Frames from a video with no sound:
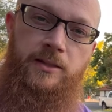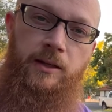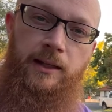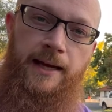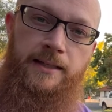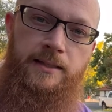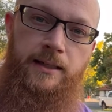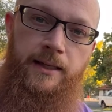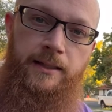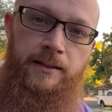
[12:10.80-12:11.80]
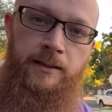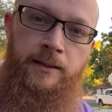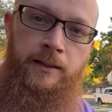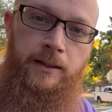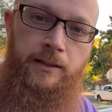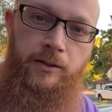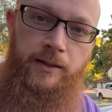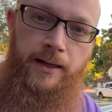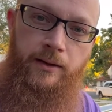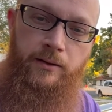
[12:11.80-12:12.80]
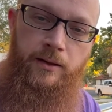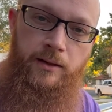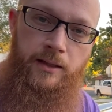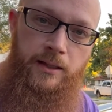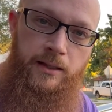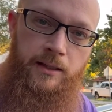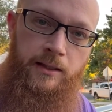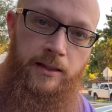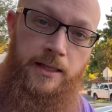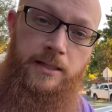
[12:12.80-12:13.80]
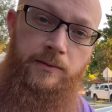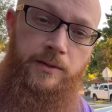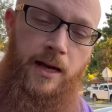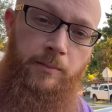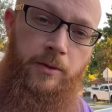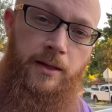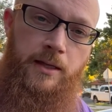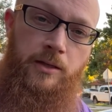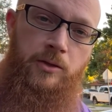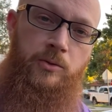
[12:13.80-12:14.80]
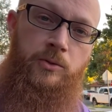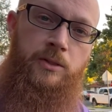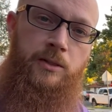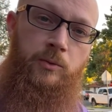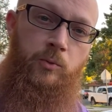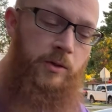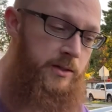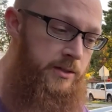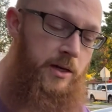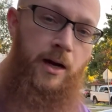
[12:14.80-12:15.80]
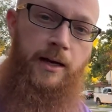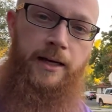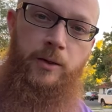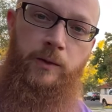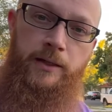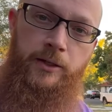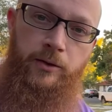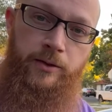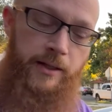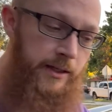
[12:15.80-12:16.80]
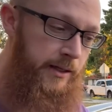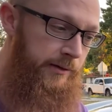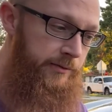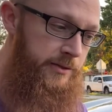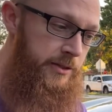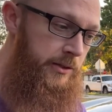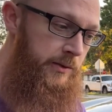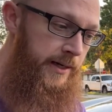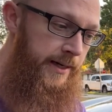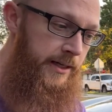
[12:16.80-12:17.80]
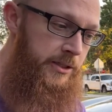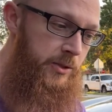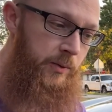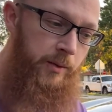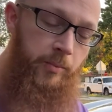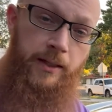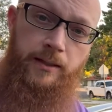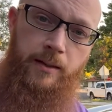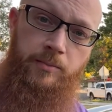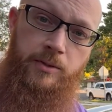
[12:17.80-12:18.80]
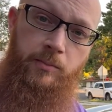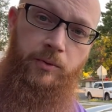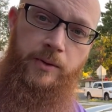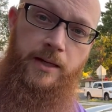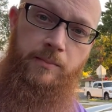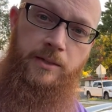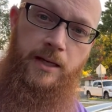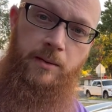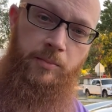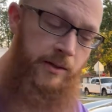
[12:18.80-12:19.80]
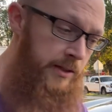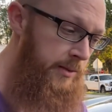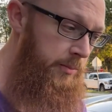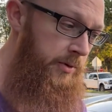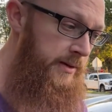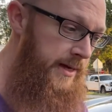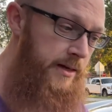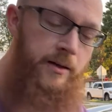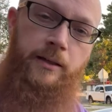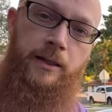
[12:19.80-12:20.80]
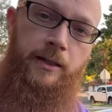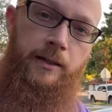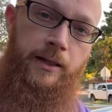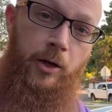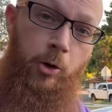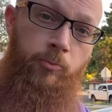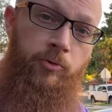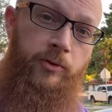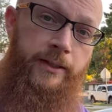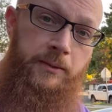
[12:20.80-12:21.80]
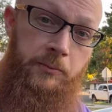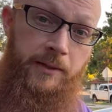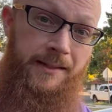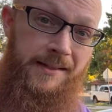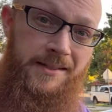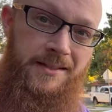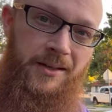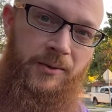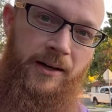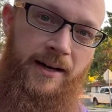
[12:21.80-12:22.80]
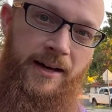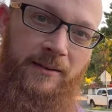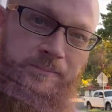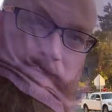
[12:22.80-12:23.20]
on last night, it turned out that the adhesive tape that they used was not anywhere near thick enough. So I actually went and picked up some 3M tape, put that on there, and hopefully we can get these on right now.